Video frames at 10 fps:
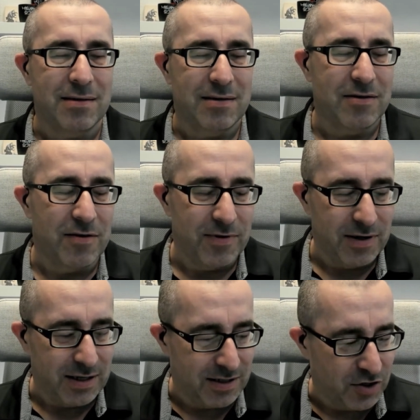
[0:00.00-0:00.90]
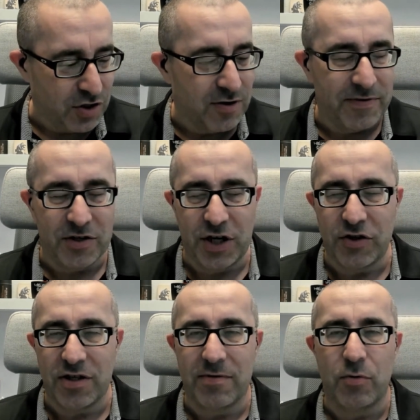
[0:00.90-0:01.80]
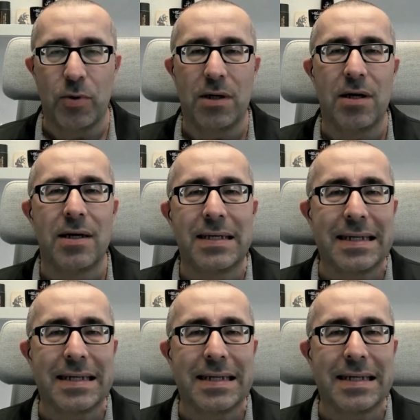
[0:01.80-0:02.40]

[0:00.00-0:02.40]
server edition of Exchange Server will,